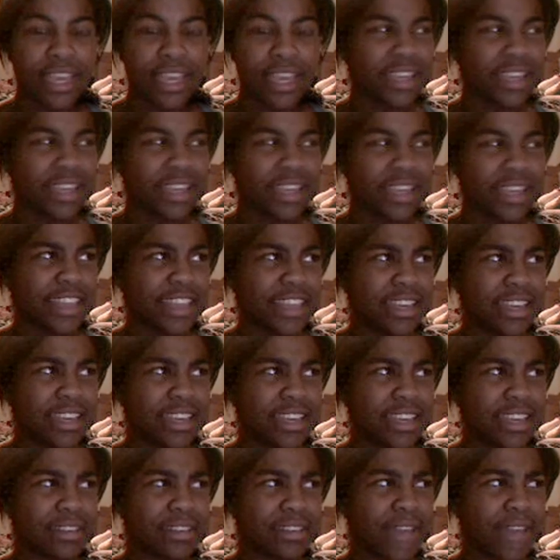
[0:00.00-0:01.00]
And I
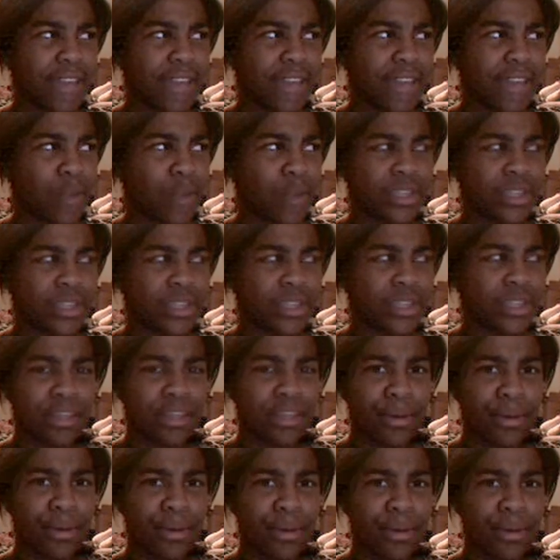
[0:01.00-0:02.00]
think I wasn't
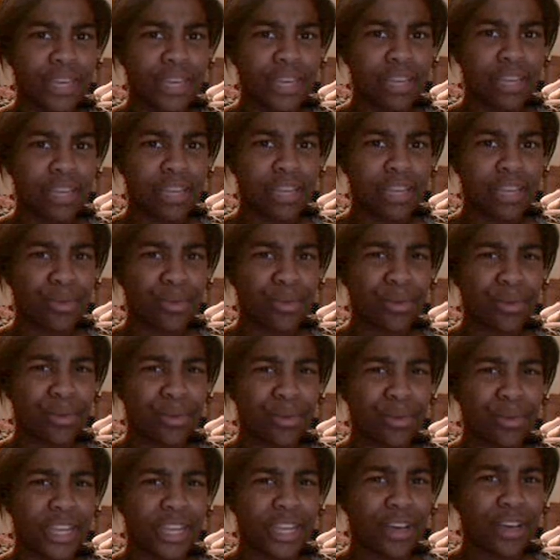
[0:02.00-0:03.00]
a pony anymore
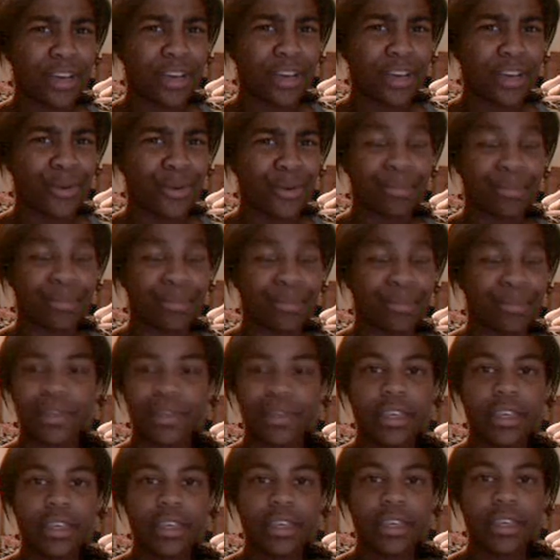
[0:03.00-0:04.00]
when I got home.
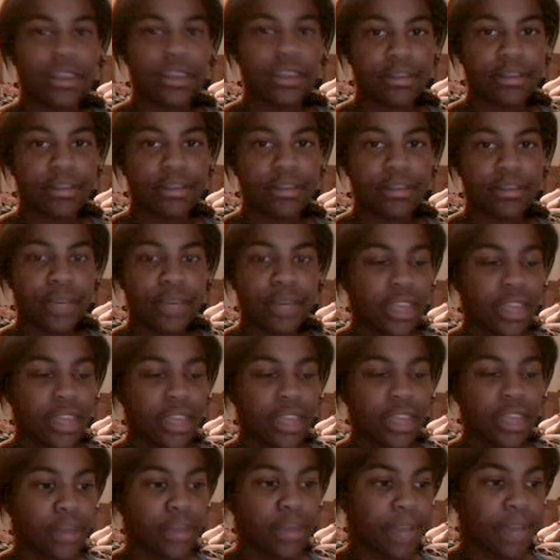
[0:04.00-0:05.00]
But
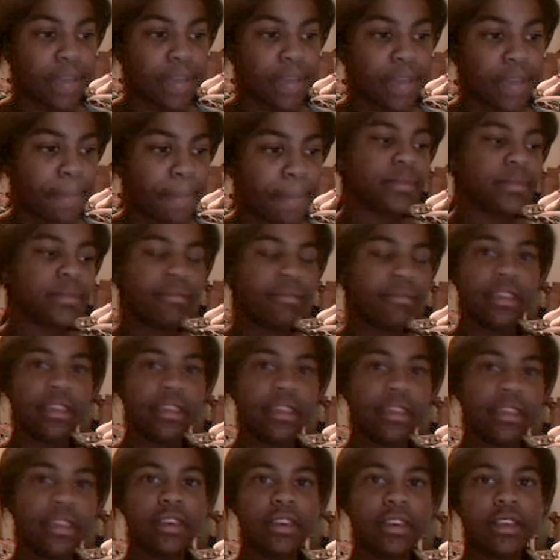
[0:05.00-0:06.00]
anyway,
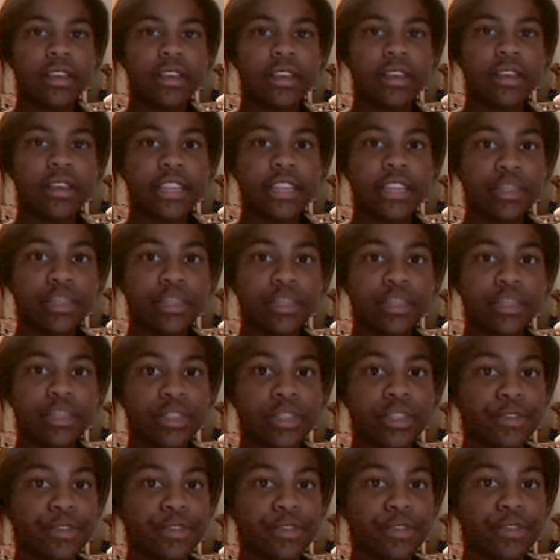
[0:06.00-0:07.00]
this
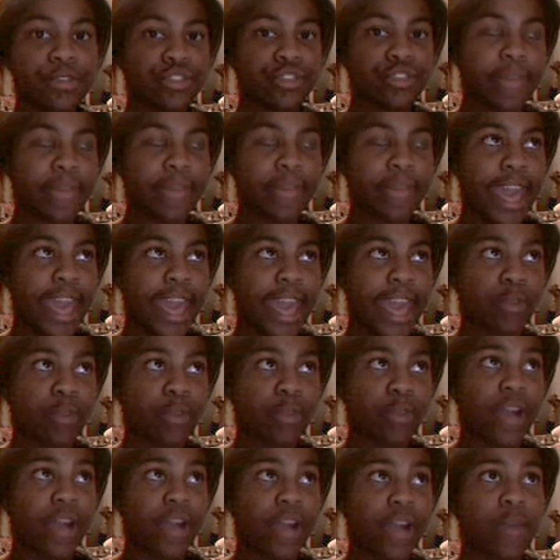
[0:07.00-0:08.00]
was the first dream I had
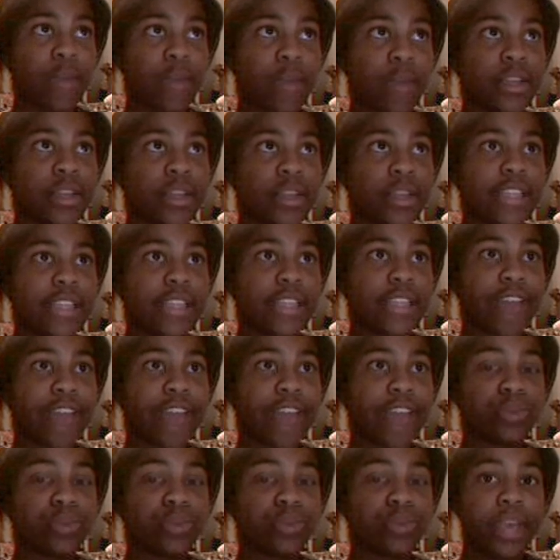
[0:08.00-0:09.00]
where I was an
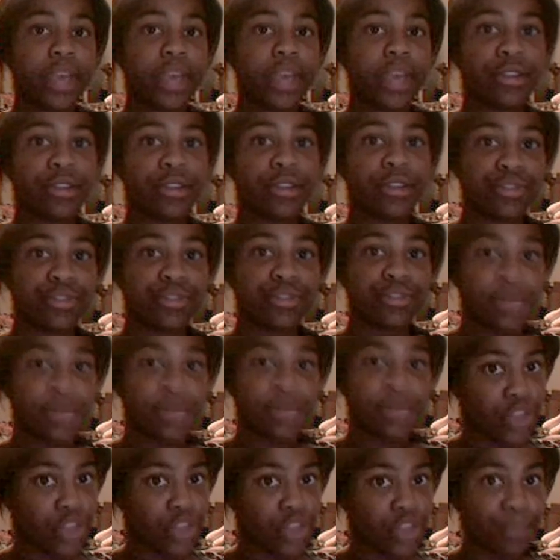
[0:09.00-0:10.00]
actual character from
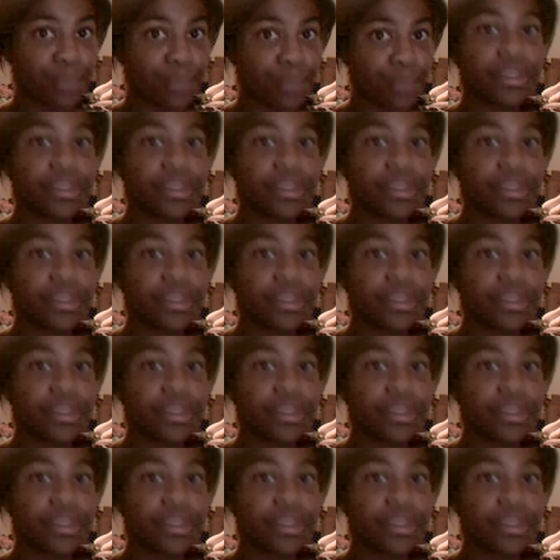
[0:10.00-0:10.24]
the show.